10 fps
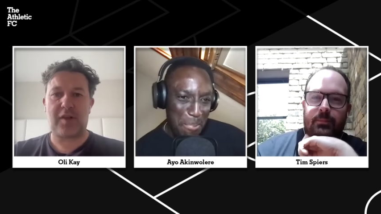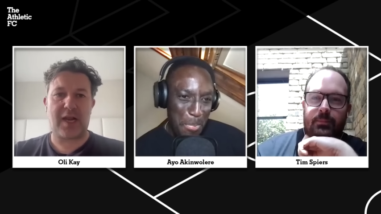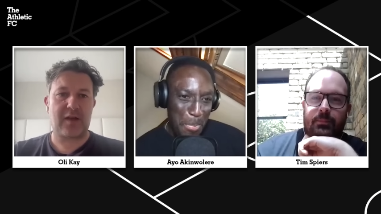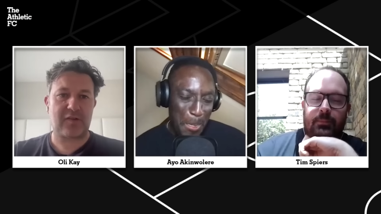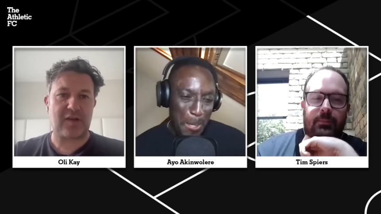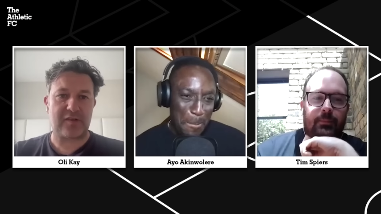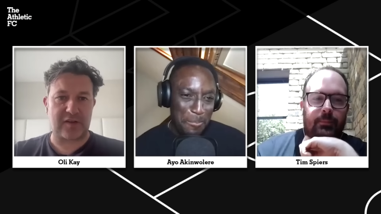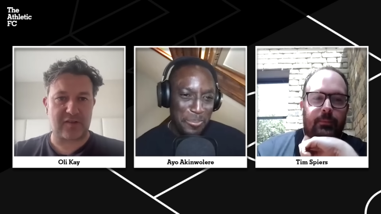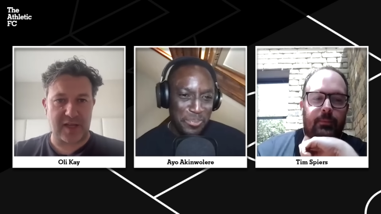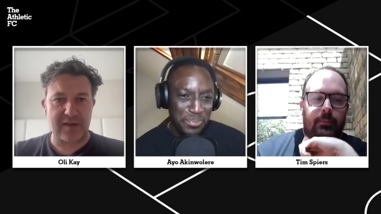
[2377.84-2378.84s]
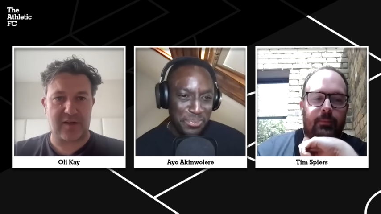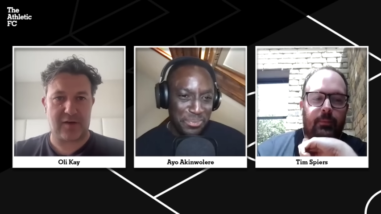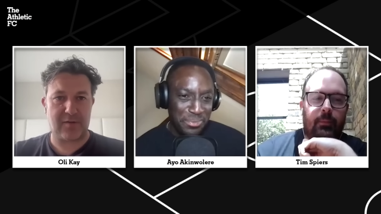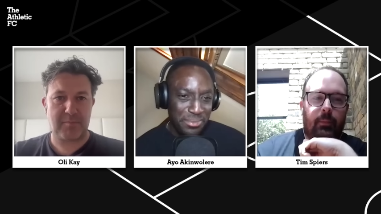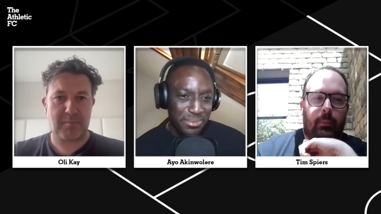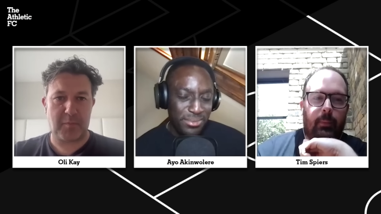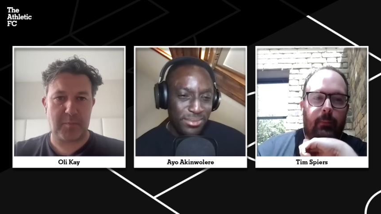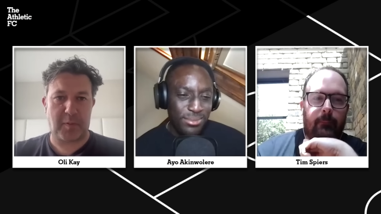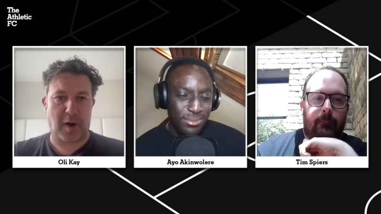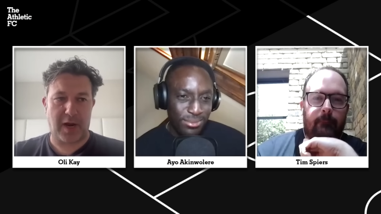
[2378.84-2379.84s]
Speaker 1: the legacy is extended
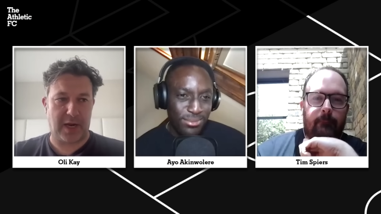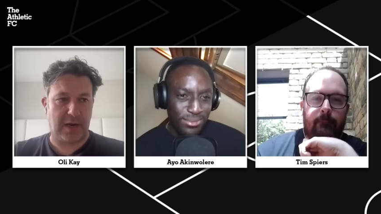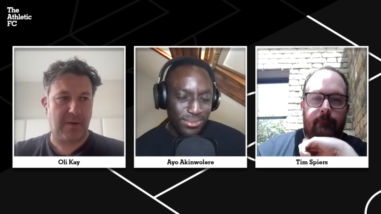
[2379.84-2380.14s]
by